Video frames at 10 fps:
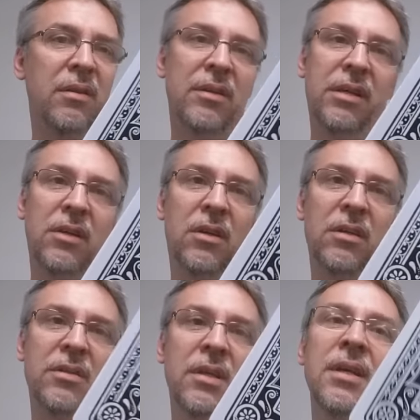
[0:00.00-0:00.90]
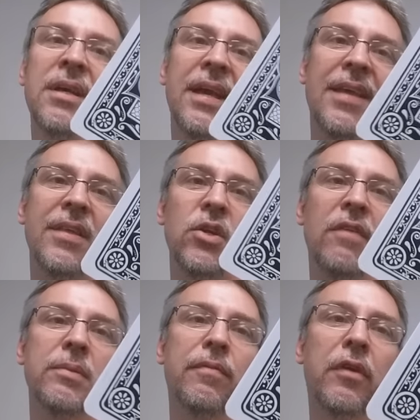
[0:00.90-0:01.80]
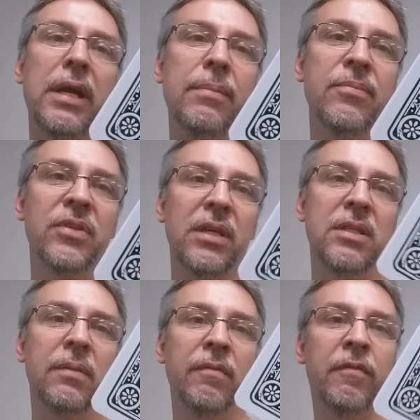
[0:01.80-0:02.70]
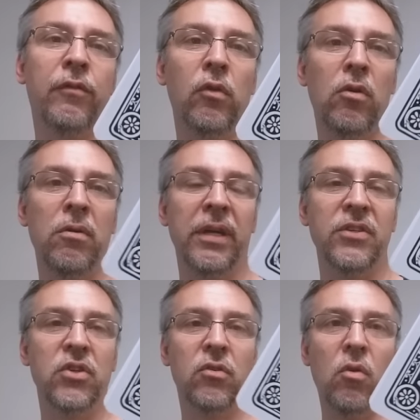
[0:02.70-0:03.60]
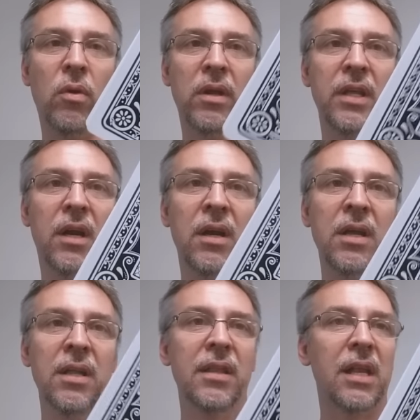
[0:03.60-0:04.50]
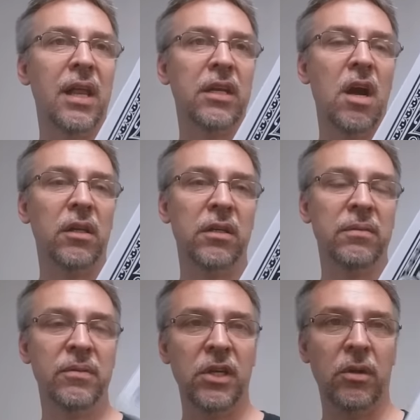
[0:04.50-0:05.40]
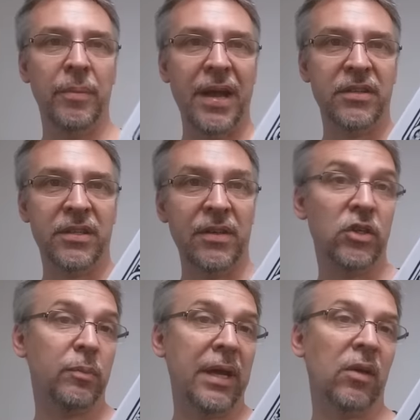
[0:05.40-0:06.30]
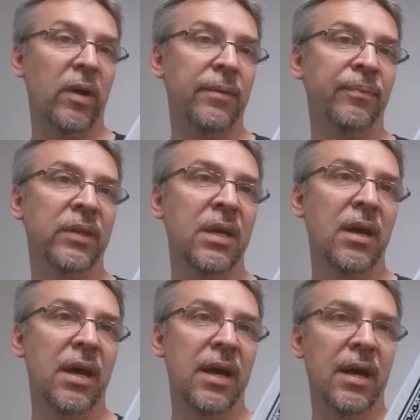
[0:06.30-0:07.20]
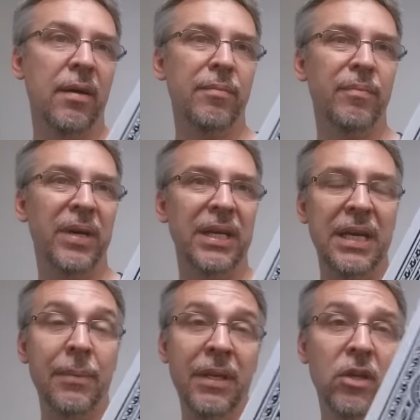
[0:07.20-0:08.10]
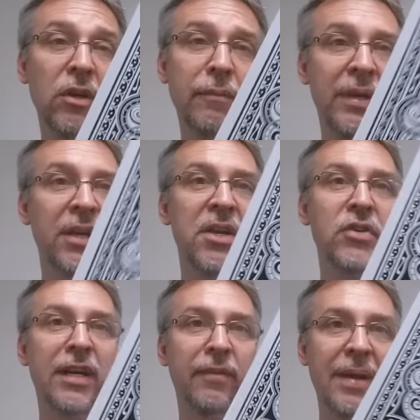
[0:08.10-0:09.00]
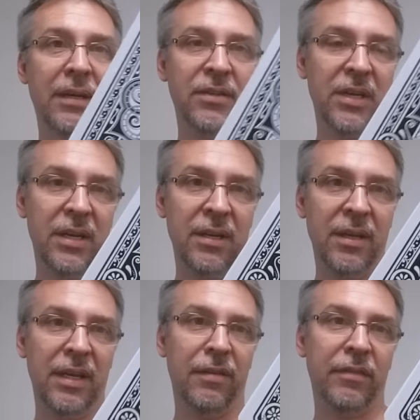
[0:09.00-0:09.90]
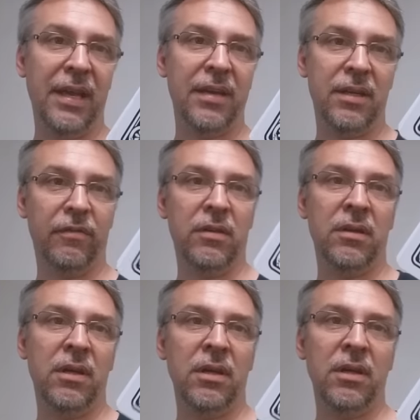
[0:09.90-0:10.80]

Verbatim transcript: another deck of cards. And then you have some frames and some floral and scroll work there. Not a lot of color, you know, back design's just black and white. Uh, but I mean, it could have been an attractive back design if they had given